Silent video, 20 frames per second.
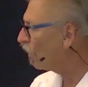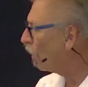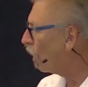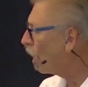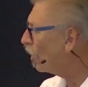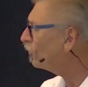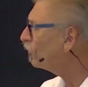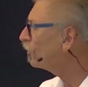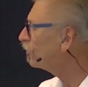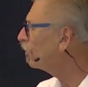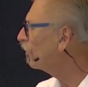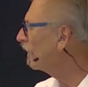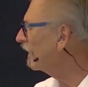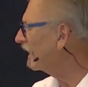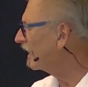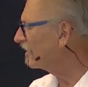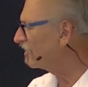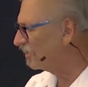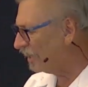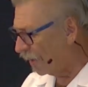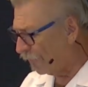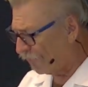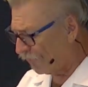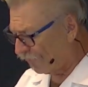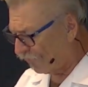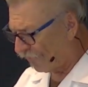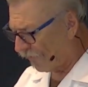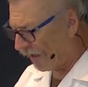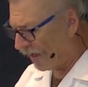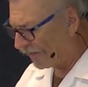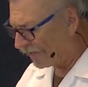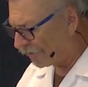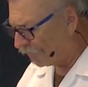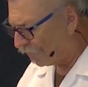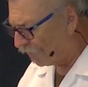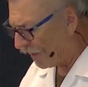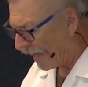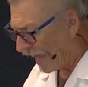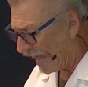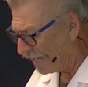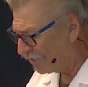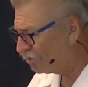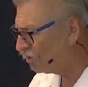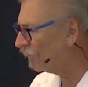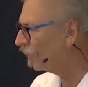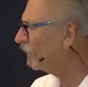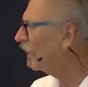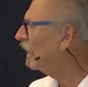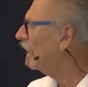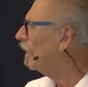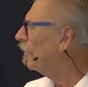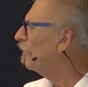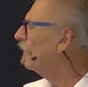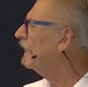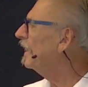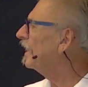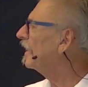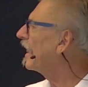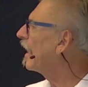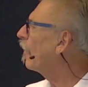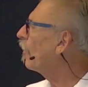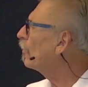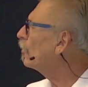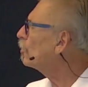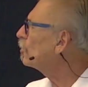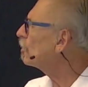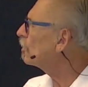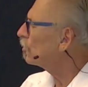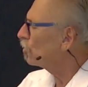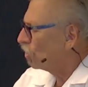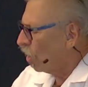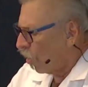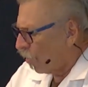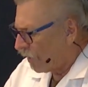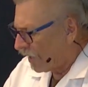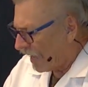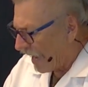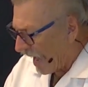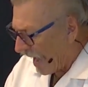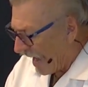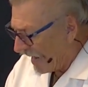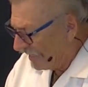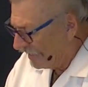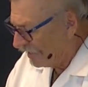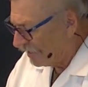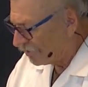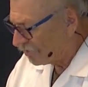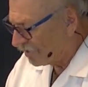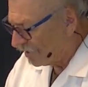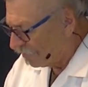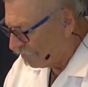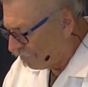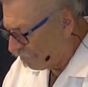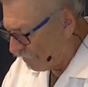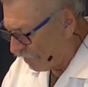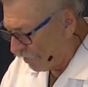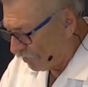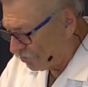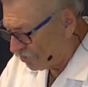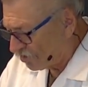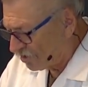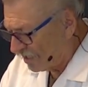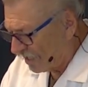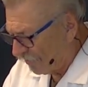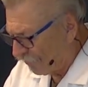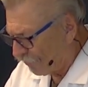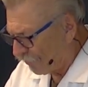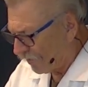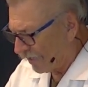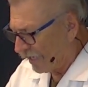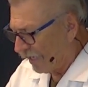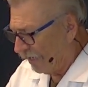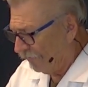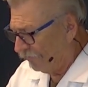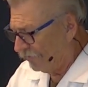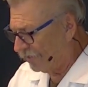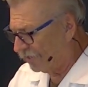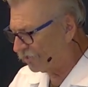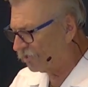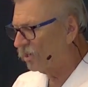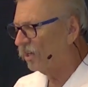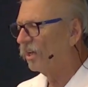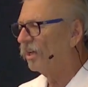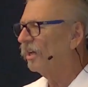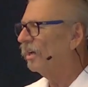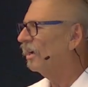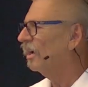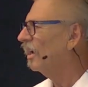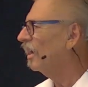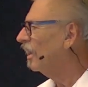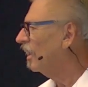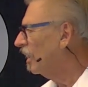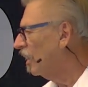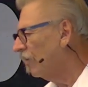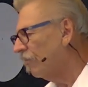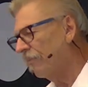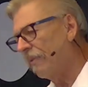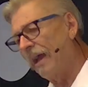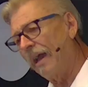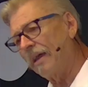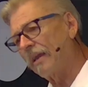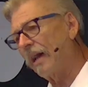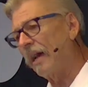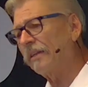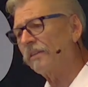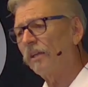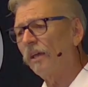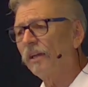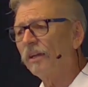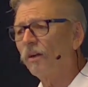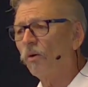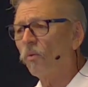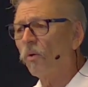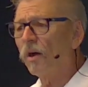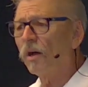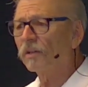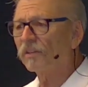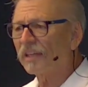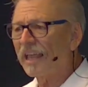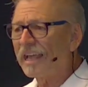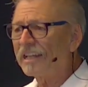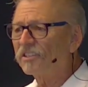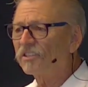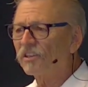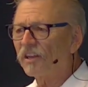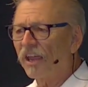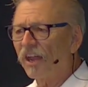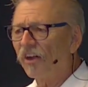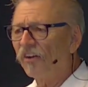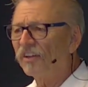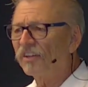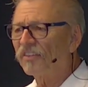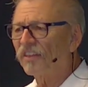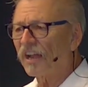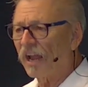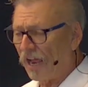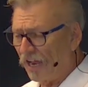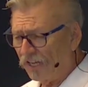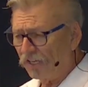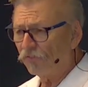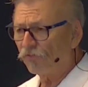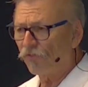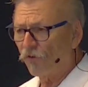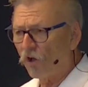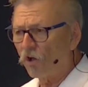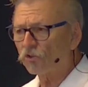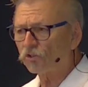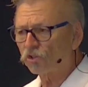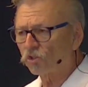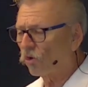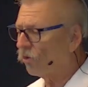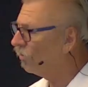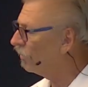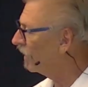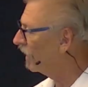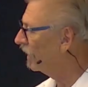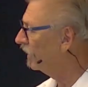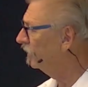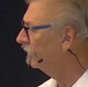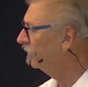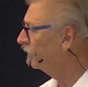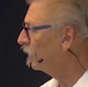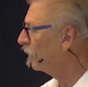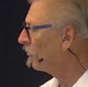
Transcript: also to exemplify compassion, meaning that we're to show kindness and mercy and forgiveness. Man, I tell you what, that's an area that I can fall short in.